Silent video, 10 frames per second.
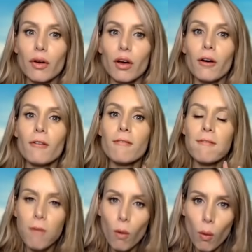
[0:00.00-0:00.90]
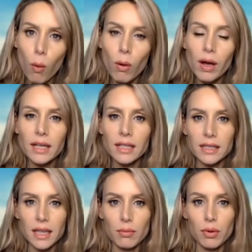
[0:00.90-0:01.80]
are four
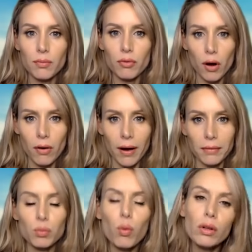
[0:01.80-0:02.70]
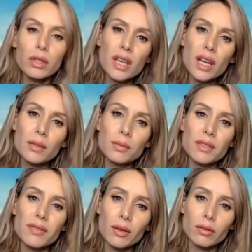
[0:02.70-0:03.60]
separate programs. What types
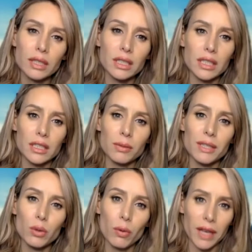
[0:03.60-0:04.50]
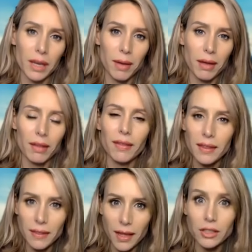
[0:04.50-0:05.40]
of illnesses are we talking about that
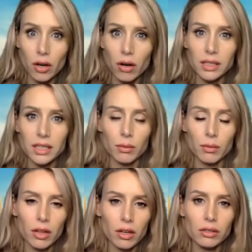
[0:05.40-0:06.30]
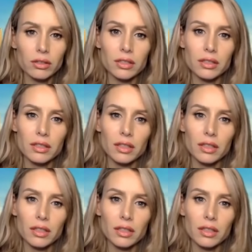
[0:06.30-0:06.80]
they're, they're targeting with those?